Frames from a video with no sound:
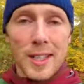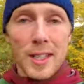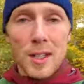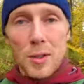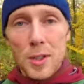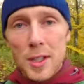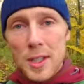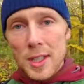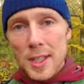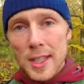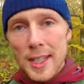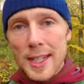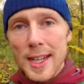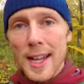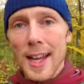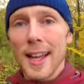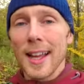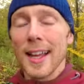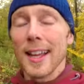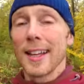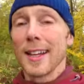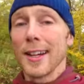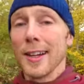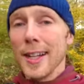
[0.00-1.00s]

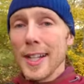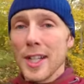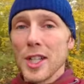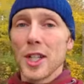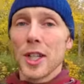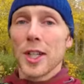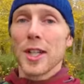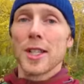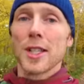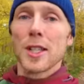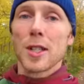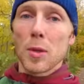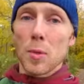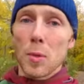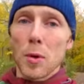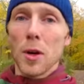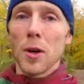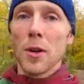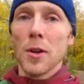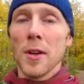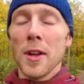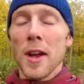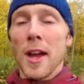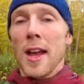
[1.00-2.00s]
christina karliczek
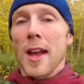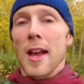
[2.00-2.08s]
skoglund